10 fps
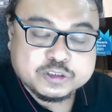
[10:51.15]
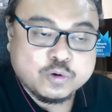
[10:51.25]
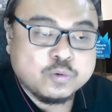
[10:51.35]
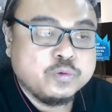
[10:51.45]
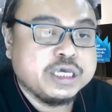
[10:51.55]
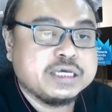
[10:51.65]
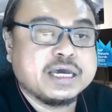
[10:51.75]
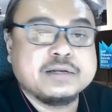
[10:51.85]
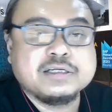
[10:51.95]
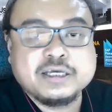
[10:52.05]
So we
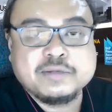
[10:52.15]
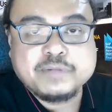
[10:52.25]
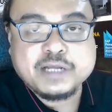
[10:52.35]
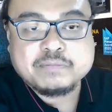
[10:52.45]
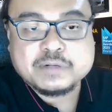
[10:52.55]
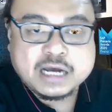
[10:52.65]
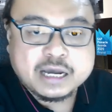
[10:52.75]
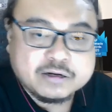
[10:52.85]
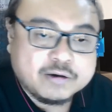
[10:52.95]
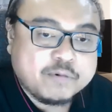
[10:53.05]
can give them
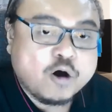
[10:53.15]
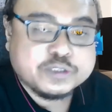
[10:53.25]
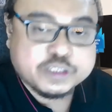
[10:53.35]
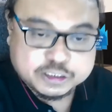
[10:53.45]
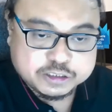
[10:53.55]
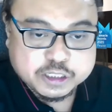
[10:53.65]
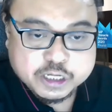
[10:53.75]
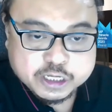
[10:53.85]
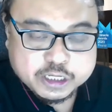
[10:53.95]
kind of options